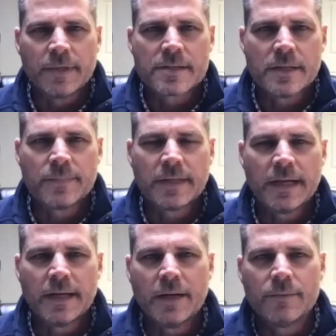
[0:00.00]
And it's something
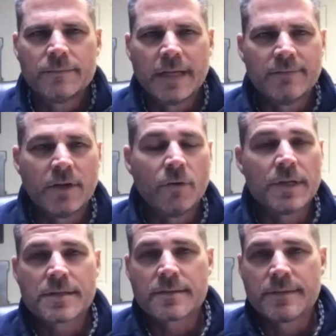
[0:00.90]
I, I, I've
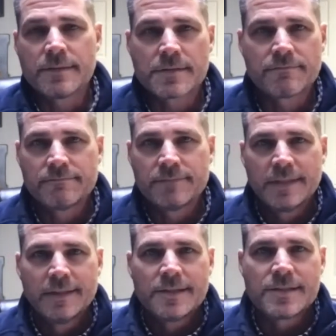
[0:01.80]
always just,
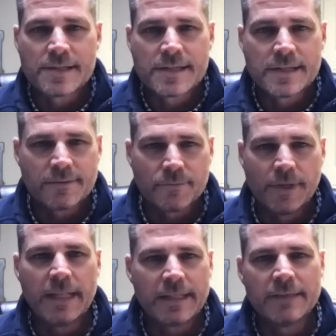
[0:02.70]
since
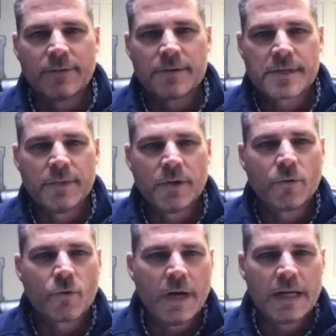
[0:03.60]
reading that verse in my
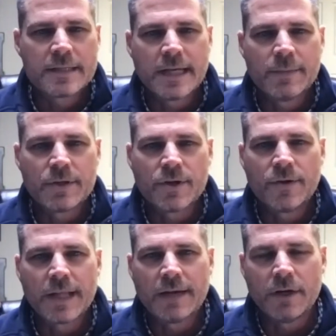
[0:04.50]
own quiet time and
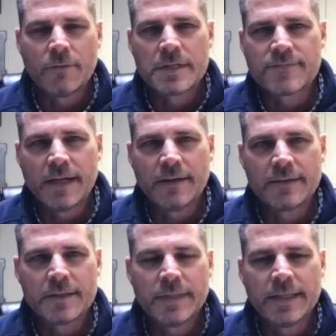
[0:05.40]
journey, I've always found
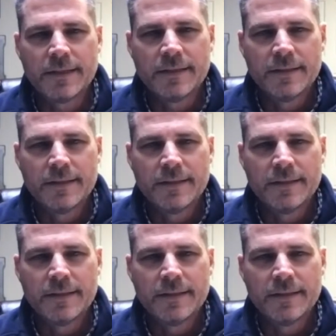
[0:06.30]
it to be